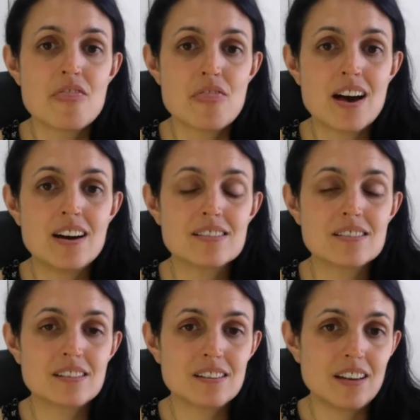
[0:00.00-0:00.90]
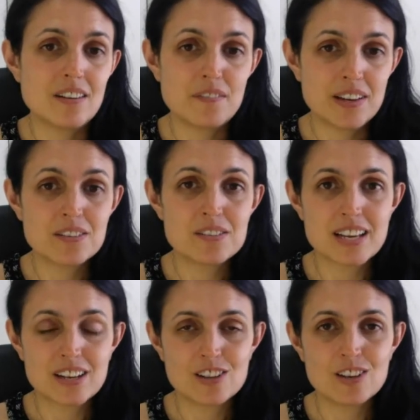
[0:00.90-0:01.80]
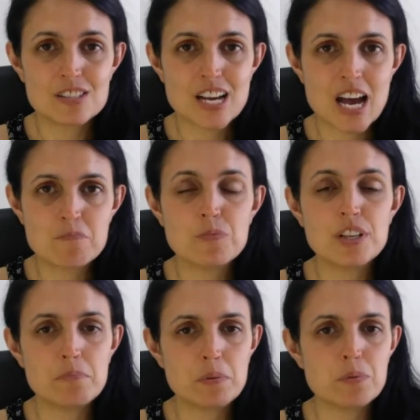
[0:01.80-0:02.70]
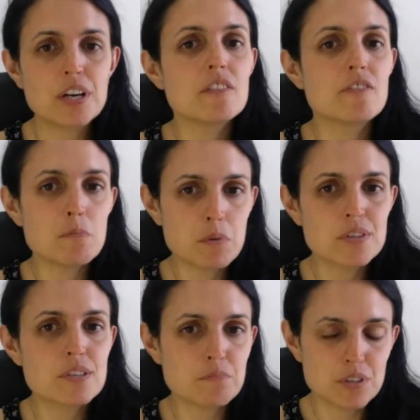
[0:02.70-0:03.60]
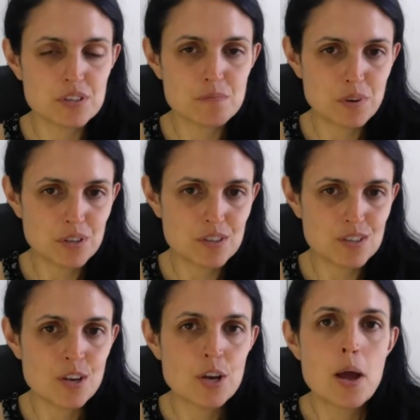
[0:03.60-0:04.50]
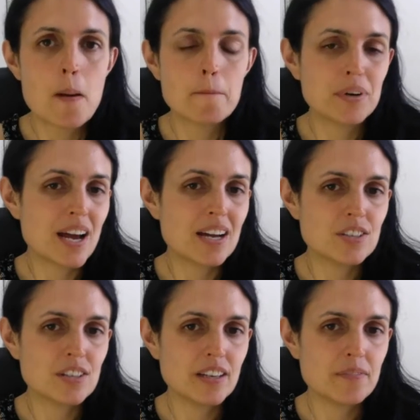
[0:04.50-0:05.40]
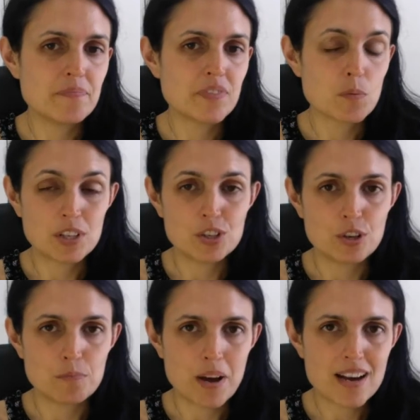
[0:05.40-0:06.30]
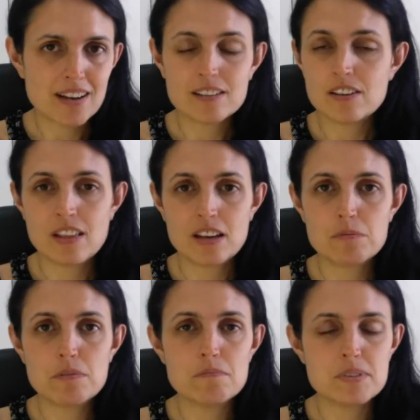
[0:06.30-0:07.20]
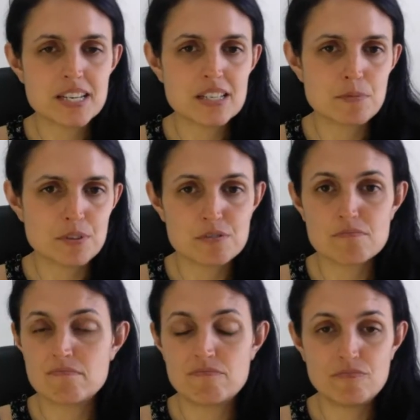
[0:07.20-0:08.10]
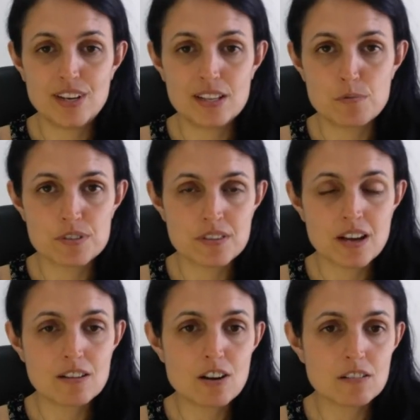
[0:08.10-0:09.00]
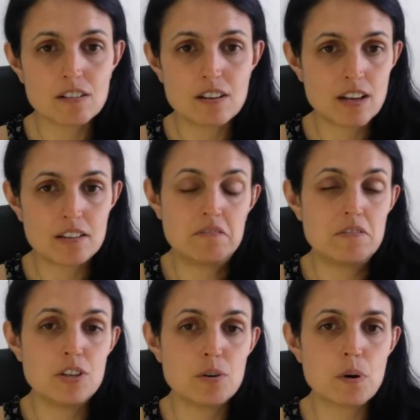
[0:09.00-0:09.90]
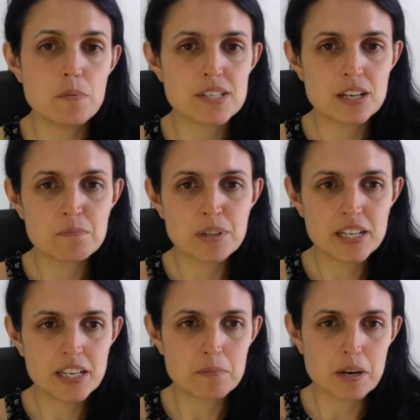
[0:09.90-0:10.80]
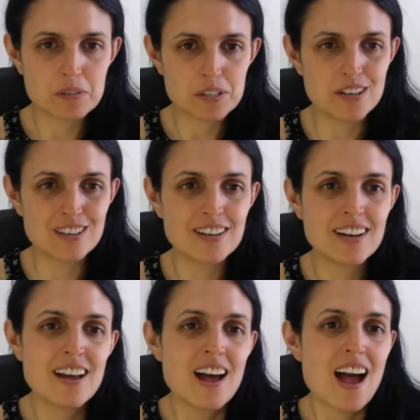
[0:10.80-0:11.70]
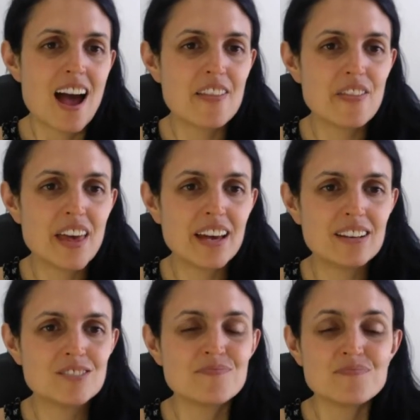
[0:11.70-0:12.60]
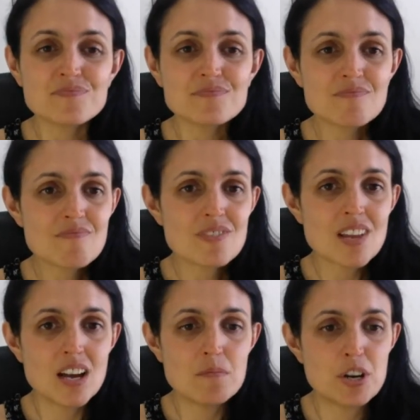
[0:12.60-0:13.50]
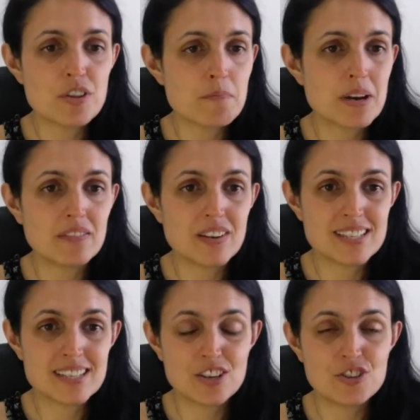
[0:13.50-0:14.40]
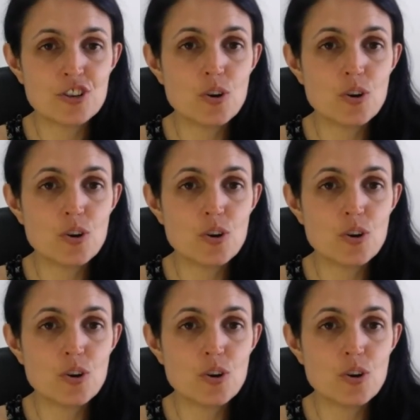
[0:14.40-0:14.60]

that it feels like a long time when you've been working for months and months and months. But actually, when you look back, you think, oh, six months really wasn't that long. You know, what was I complaining about? And then Um, another manifestation